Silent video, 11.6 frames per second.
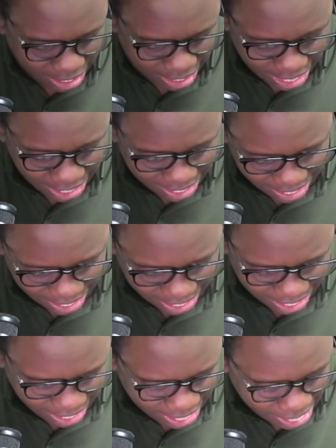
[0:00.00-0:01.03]

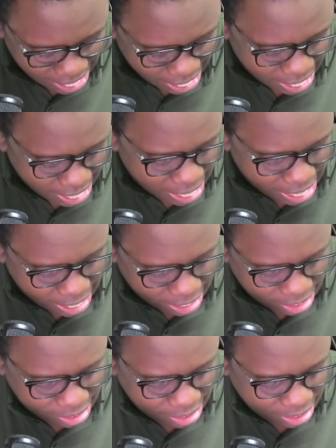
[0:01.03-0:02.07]
tungsten,
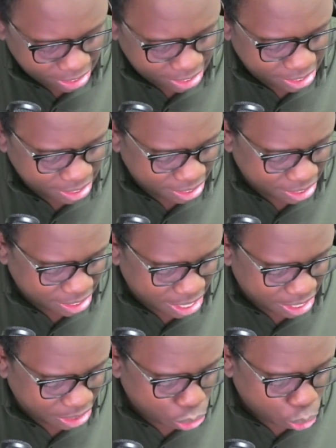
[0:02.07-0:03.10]
and this is
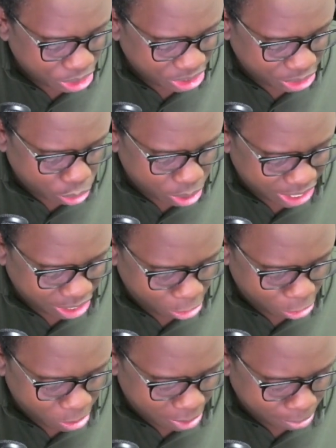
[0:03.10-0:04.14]
21
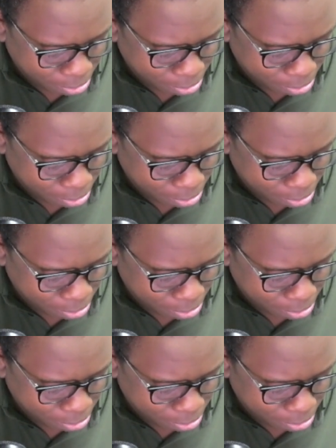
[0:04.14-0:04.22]
gram